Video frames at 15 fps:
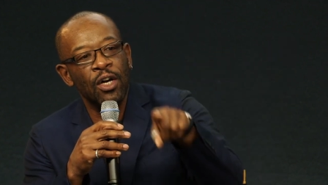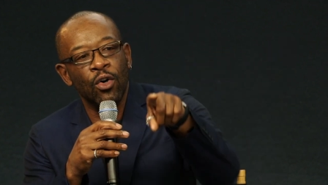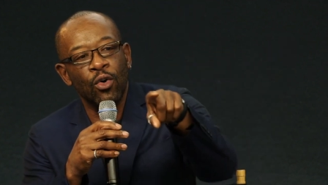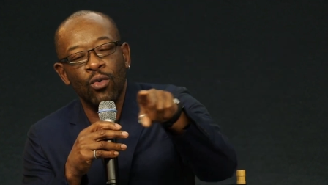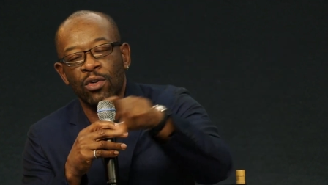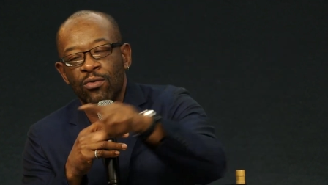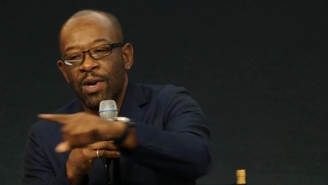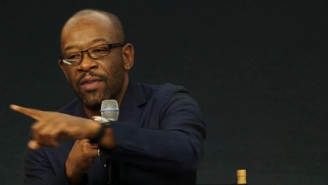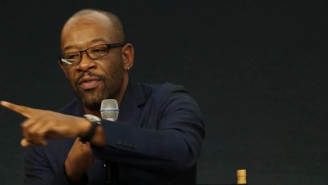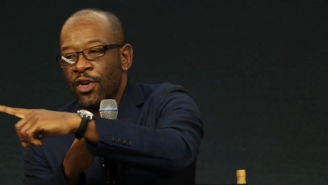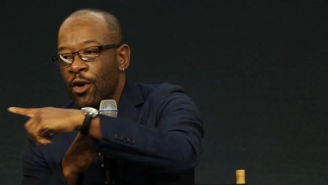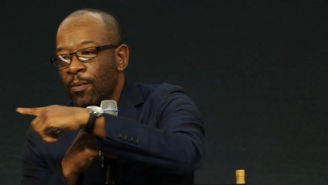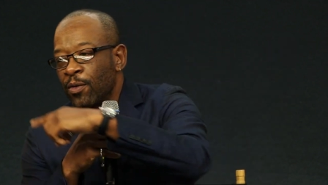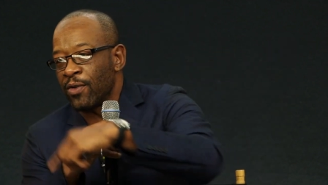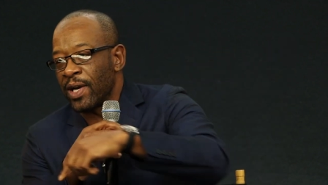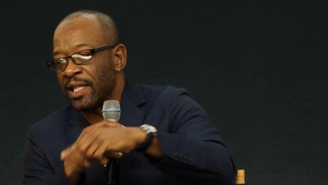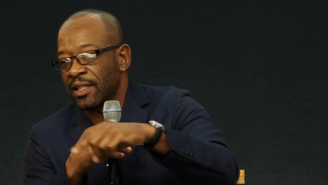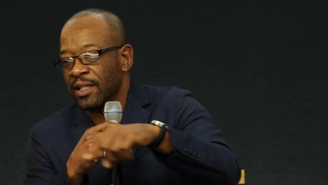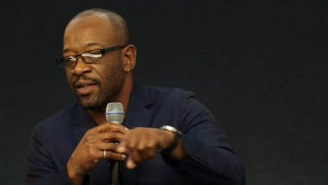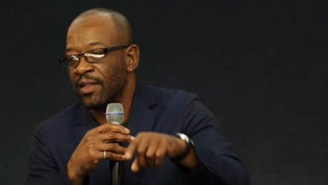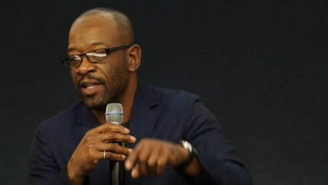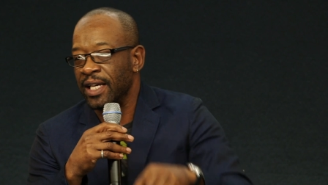all around the
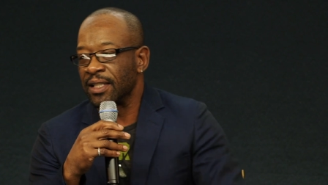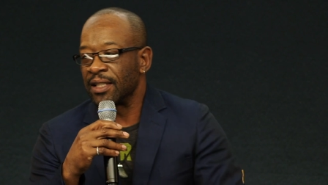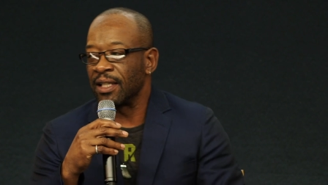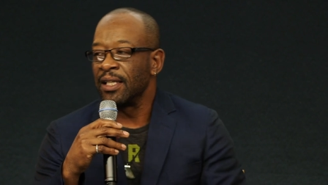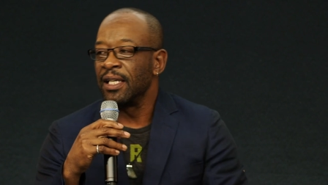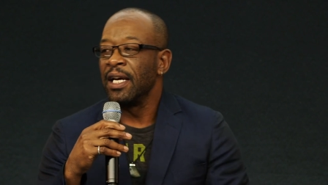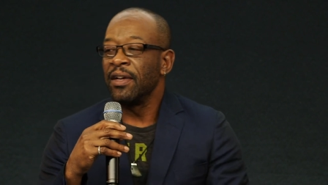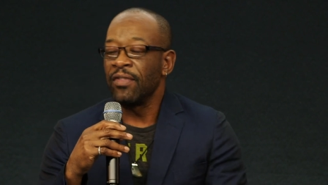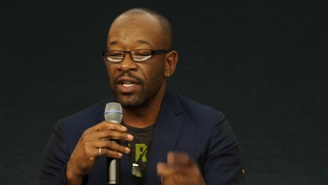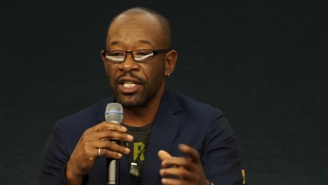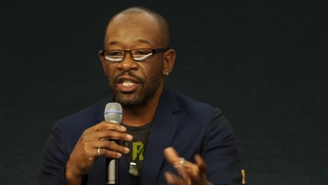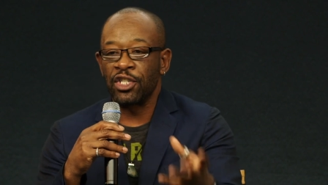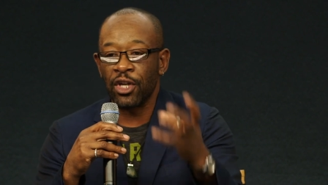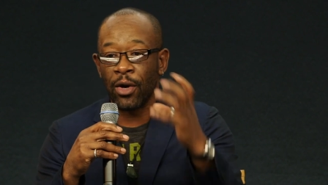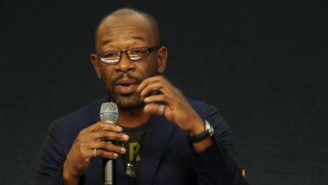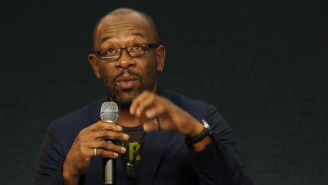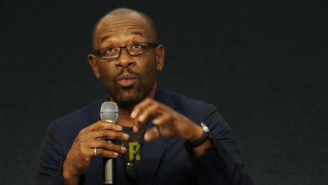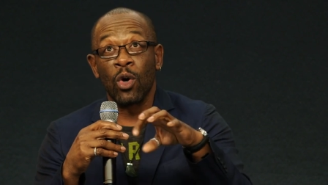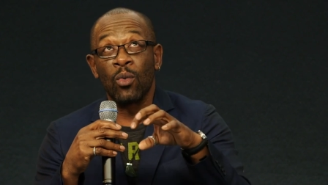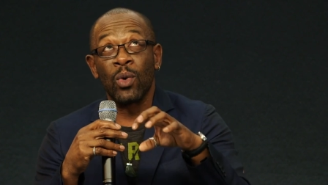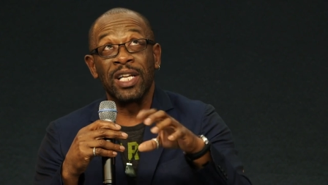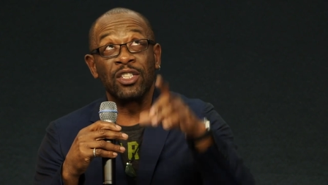operating theatre that is showing
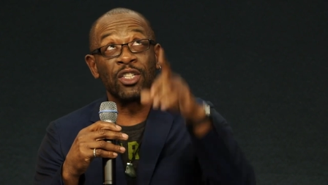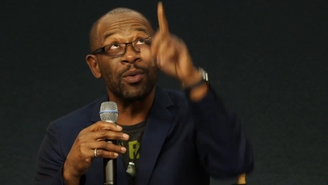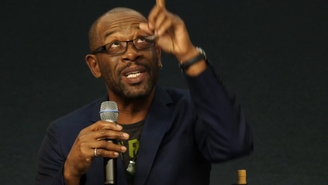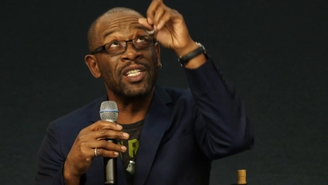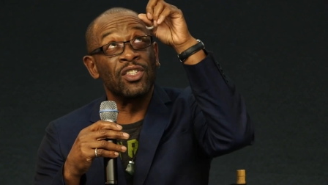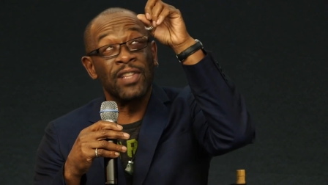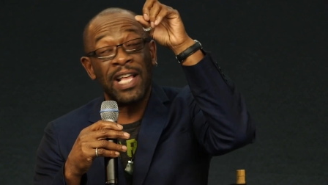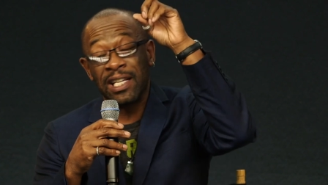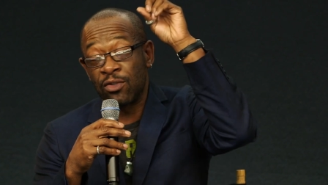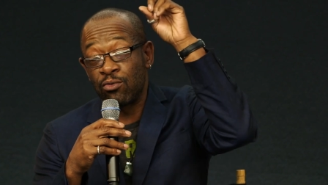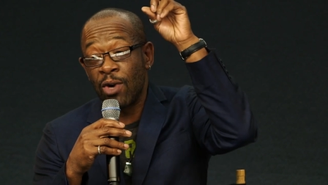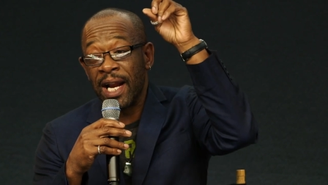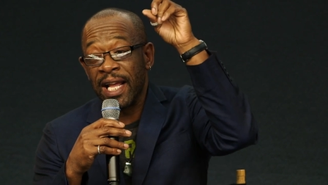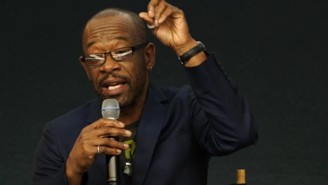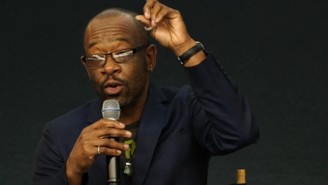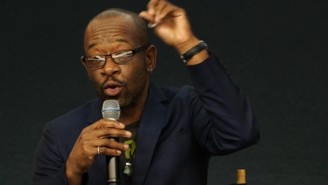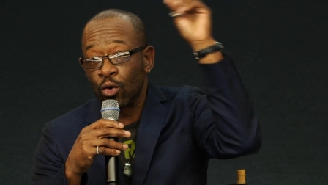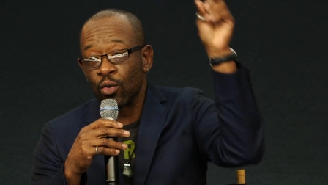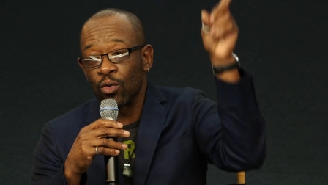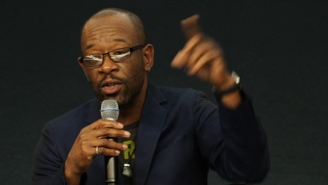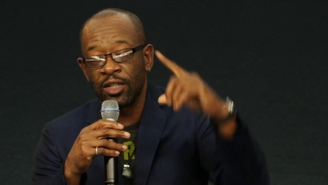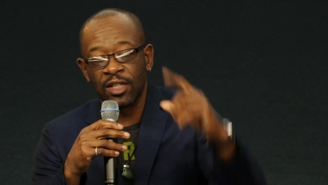what we're doing, so that's running
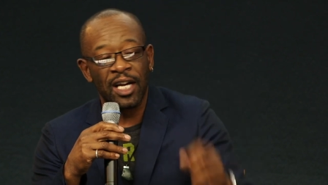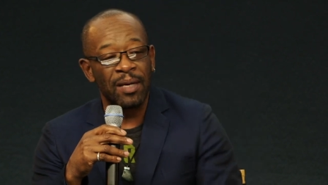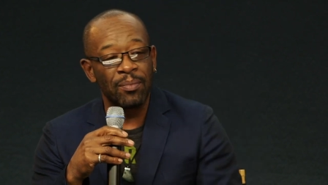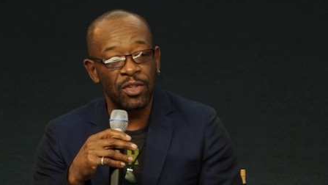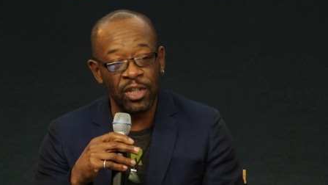all the time.